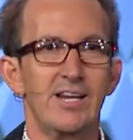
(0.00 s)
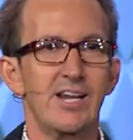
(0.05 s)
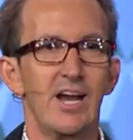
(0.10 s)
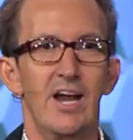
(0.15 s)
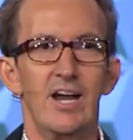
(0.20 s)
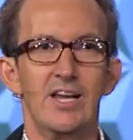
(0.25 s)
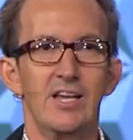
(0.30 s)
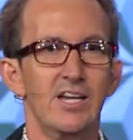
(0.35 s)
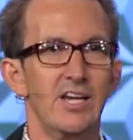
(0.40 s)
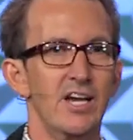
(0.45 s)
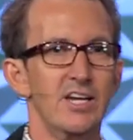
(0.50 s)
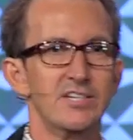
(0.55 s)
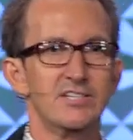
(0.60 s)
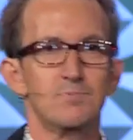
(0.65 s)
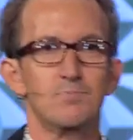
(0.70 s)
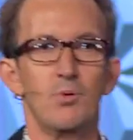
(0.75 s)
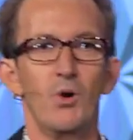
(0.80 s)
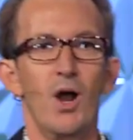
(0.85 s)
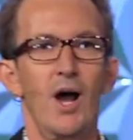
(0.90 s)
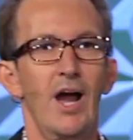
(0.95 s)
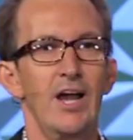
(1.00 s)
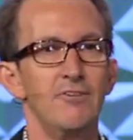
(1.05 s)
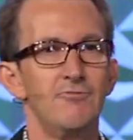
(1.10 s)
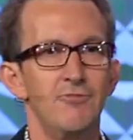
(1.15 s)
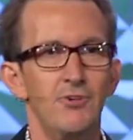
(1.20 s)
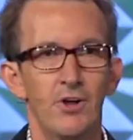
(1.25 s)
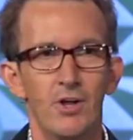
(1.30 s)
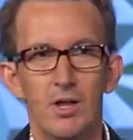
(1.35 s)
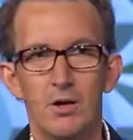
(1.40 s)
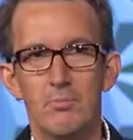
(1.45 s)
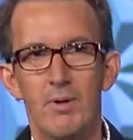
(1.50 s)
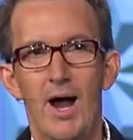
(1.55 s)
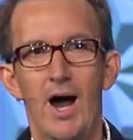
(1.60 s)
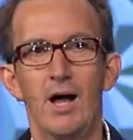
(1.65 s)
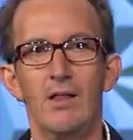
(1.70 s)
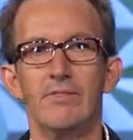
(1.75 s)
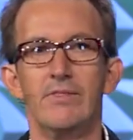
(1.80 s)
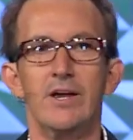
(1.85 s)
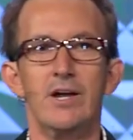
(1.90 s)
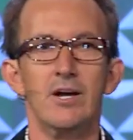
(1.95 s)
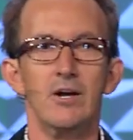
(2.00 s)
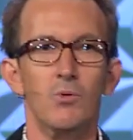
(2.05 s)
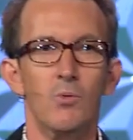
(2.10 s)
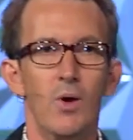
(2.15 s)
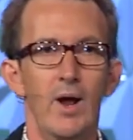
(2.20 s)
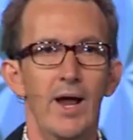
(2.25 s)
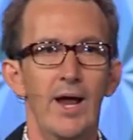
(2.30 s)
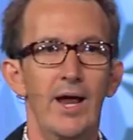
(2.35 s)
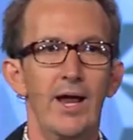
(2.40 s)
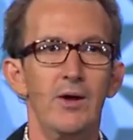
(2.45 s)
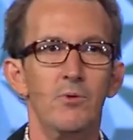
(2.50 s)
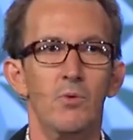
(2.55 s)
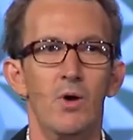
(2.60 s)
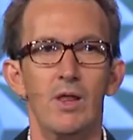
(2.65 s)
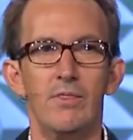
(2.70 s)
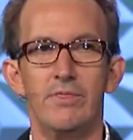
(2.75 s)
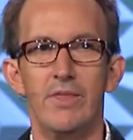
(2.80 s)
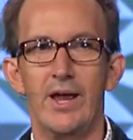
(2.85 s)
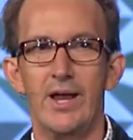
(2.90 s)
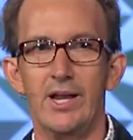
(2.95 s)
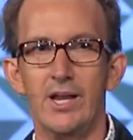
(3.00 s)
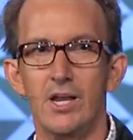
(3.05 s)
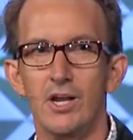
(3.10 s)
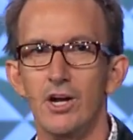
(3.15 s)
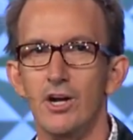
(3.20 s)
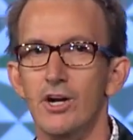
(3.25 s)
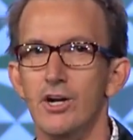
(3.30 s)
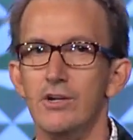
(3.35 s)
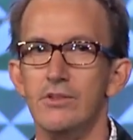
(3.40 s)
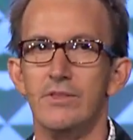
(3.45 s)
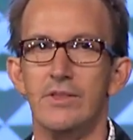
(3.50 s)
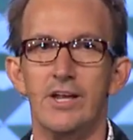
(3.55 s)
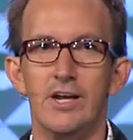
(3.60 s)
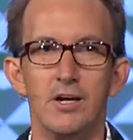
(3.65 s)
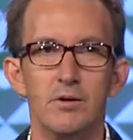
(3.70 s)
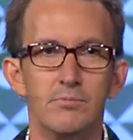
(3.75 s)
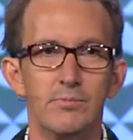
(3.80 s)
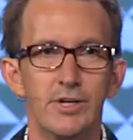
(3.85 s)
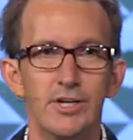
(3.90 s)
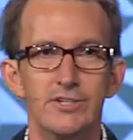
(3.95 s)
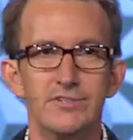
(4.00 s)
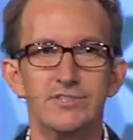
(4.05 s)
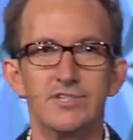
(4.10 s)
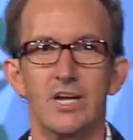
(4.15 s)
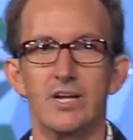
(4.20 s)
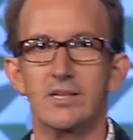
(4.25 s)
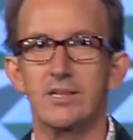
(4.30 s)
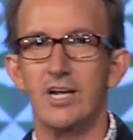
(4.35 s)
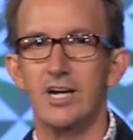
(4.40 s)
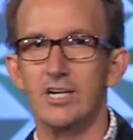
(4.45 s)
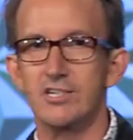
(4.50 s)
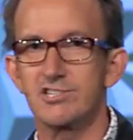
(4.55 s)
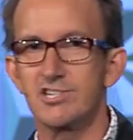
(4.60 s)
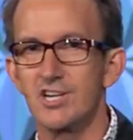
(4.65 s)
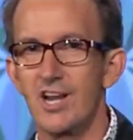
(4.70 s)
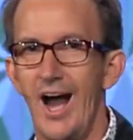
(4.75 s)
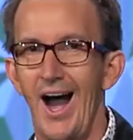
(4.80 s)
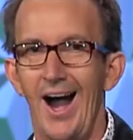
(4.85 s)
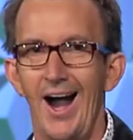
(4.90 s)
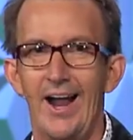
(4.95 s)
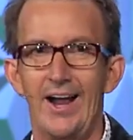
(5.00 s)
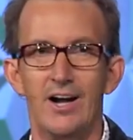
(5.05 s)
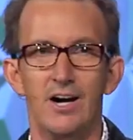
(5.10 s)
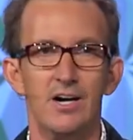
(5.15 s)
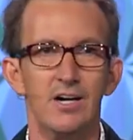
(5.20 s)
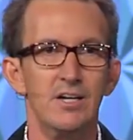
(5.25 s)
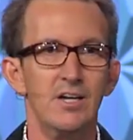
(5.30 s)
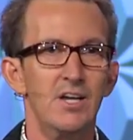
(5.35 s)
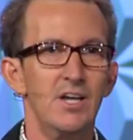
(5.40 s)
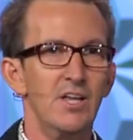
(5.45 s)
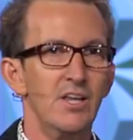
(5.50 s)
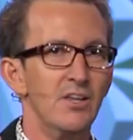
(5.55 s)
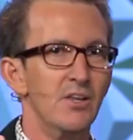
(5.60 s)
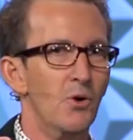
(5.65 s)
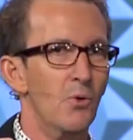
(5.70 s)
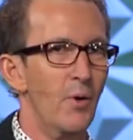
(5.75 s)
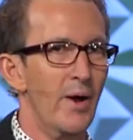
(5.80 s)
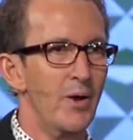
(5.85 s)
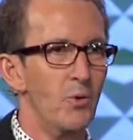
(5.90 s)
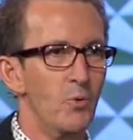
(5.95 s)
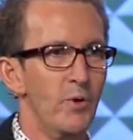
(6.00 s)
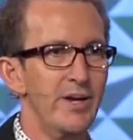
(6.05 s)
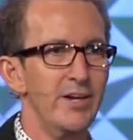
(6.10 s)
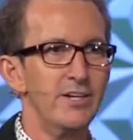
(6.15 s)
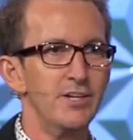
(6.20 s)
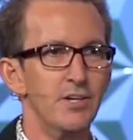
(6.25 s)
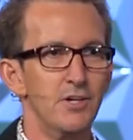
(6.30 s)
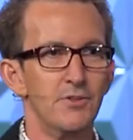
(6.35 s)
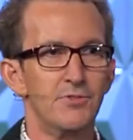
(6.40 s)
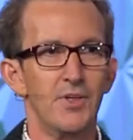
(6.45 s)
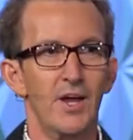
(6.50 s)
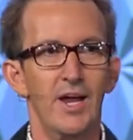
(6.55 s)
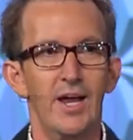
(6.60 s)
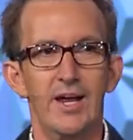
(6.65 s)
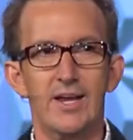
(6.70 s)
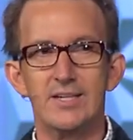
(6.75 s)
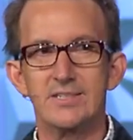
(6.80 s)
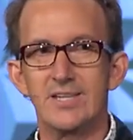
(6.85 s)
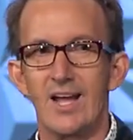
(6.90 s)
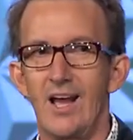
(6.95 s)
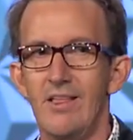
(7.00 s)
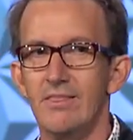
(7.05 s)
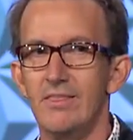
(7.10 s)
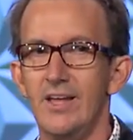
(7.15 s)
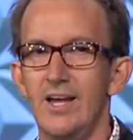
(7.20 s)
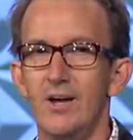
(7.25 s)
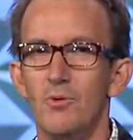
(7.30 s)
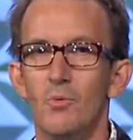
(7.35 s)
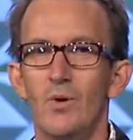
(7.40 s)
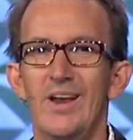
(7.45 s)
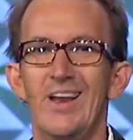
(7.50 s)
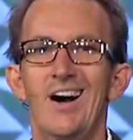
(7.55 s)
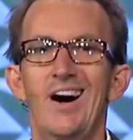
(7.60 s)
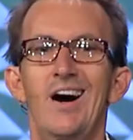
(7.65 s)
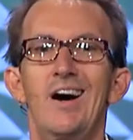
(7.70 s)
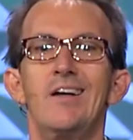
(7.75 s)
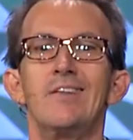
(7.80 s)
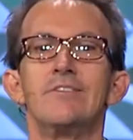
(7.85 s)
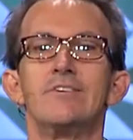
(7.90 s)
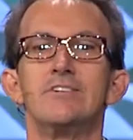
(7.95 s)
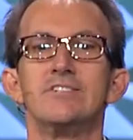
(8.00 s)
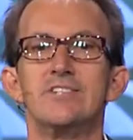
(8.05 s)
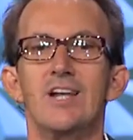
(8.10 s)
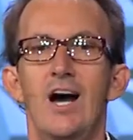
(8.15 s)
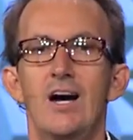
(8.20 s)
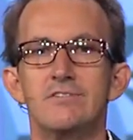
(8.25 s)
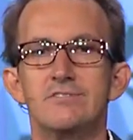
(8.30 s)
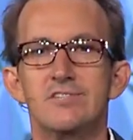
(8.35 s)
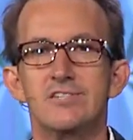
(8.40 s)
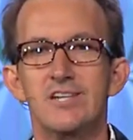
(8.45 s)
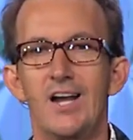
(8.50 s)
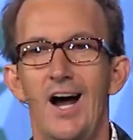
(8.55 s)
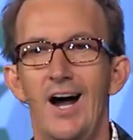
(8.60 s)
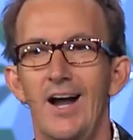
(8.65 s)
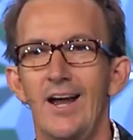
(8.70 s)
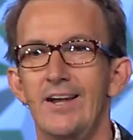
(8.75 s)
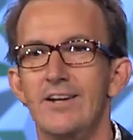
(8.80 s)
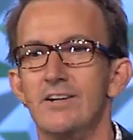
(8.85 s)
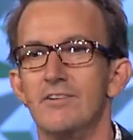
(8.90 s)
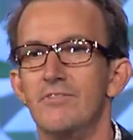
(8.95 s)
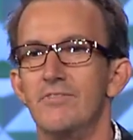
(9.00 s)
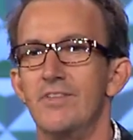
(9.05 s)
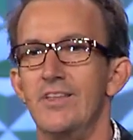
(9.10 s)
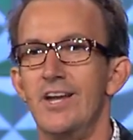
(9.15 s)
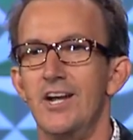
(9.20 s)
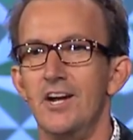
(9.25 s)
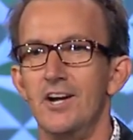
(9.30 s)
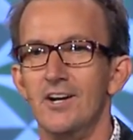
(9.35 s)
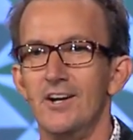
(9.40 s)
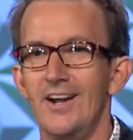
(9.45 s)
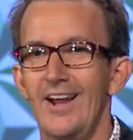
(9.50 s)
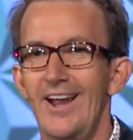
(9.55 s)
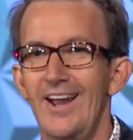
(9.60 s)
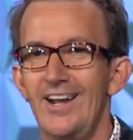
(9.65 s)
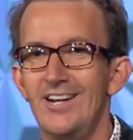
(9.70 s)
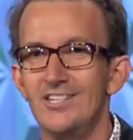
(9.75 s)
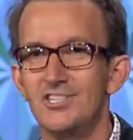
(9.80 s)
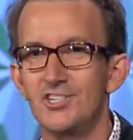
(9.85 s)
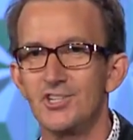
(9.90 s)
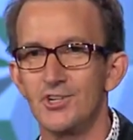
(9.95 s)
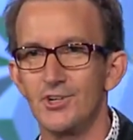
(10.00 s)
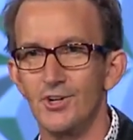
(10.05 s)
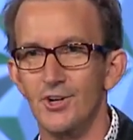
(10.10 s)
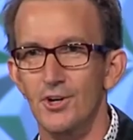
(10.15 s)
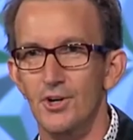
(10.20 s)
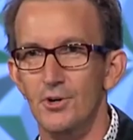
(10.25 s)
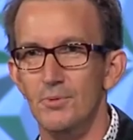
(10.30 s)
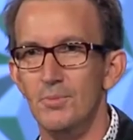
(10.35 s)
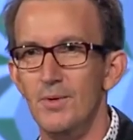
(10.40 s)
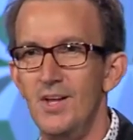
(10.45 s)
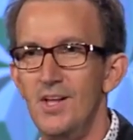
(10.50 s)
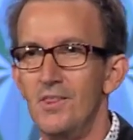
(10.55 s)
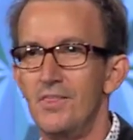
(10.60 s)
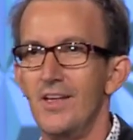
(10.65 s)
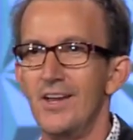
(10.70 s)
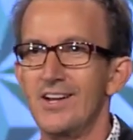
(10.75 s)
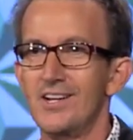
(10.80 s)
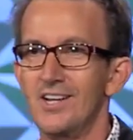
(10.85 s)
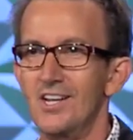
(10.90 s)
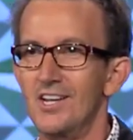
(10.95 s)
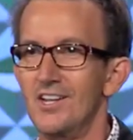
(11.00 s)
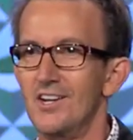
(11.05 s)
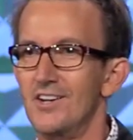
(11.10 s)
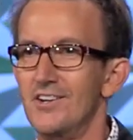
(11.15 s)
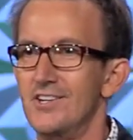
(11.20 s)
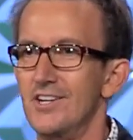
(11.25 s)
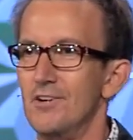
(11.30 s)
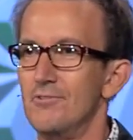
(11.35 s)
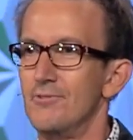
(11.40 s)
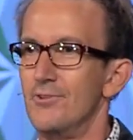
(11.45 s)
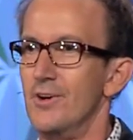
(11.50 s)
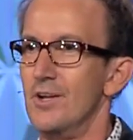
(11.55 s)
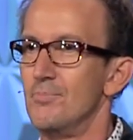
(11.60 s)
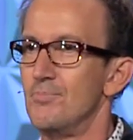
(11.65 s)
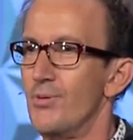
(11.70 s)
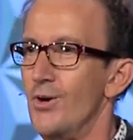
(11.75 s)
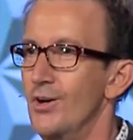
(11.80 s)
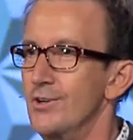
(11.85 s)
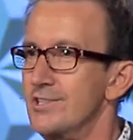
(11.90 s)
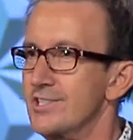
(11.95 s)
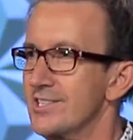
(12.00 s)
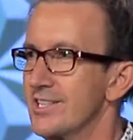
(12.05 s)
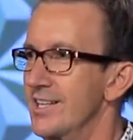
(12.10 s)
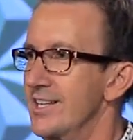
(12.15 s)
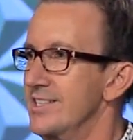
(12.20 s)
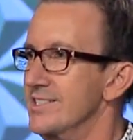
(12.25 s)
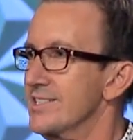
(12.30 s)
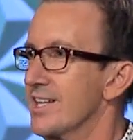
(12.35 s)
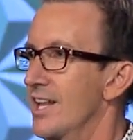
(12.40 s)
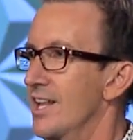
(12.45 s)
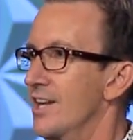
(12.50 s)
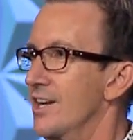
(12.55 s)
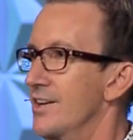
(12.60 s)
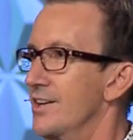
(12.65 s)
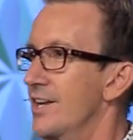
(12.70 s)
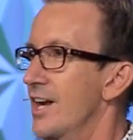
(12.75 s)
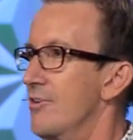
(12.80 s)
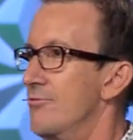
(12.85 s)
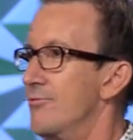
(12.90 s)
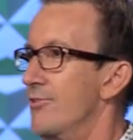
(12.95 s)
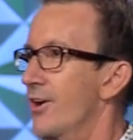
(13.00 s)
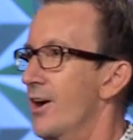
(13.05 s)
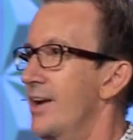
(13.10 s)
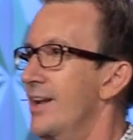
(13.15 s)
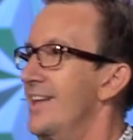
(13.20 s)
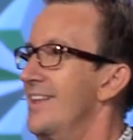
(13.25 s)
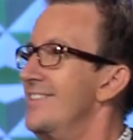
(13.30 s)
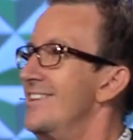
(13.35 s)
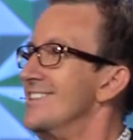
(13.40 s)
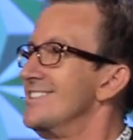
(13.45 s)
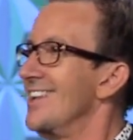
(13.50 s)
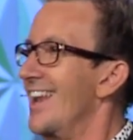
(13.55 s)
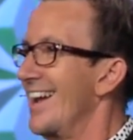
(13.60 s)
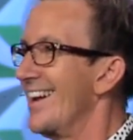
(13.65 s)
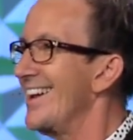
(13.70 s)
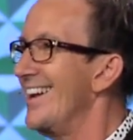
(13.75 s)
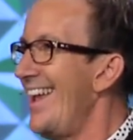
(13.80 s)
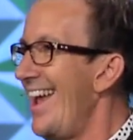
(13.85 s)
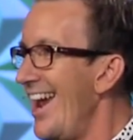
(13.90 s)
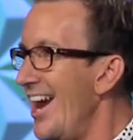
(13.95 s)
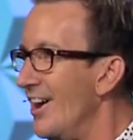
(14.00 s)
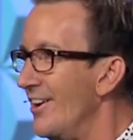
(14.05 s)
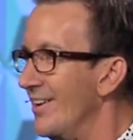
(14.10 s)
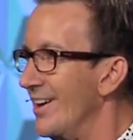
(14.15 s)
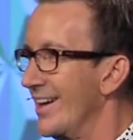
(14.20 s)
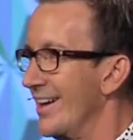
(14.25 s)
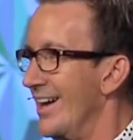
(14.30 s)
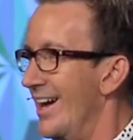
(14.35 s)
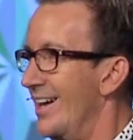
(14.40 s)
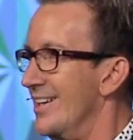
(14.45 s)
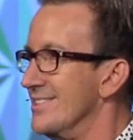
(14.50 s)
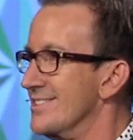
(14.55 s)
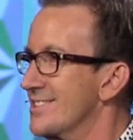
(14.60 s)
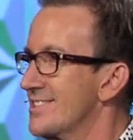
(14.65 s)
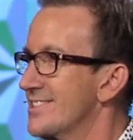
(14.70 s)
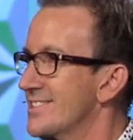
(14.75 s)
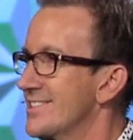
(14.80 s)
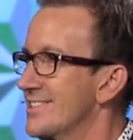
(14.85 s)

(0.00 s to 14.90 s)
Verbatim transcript: kind of gets prideful about their way, what they learn, their music, their style, the way we do things. And then when others outside of their age group think a little different, approach things a little different, there's like an arrogance,